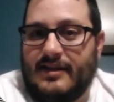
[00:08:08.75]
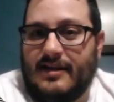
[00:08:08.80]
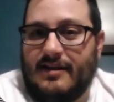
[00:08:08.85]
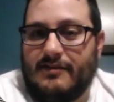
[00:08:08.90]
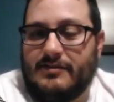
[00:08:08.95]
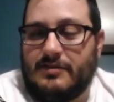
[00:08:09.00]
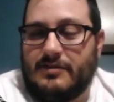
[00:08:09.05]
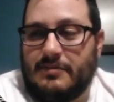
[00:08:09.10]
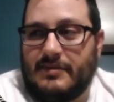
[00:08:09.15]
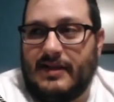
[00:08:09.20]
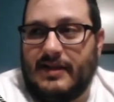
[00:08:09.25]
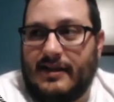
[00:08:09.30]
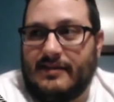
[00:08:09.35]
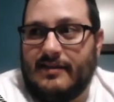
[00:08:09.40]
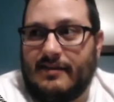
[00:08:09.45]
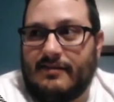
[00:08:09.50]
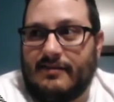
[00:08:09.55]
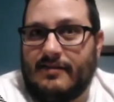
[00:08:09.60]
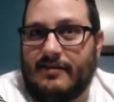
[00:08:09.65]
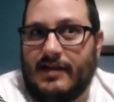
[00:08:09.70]
of
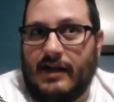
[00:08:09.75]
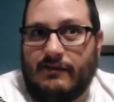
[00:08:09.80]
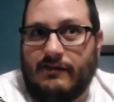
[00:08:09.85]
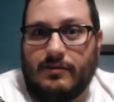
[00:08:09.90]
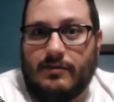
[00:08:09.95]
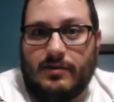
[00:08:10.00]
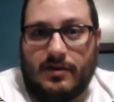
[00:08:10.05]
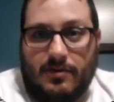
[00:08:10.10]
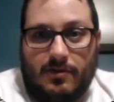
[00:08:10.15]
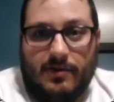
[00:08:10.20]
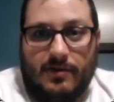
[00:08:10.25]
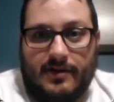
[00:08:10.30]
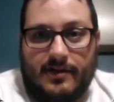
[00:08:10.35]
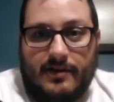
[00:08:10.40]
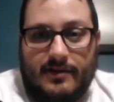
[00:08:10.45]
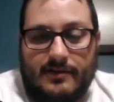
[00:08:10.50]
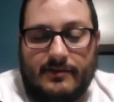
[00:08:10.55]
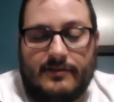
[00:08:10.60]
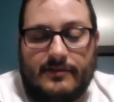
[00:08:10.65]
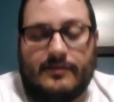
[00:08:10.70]
Streptanthus ever
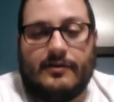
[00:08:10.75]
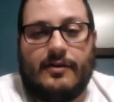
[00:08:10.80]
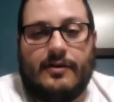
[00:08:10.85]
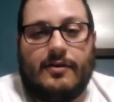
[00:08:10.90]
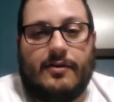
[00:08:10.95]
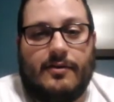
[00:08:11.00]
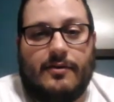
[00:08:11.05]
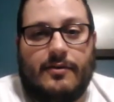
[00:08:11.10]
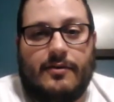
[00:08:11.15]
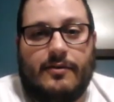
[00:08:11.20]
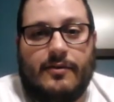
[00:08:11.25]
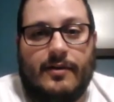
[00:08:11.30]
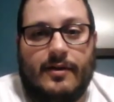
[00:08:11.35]
recorded. So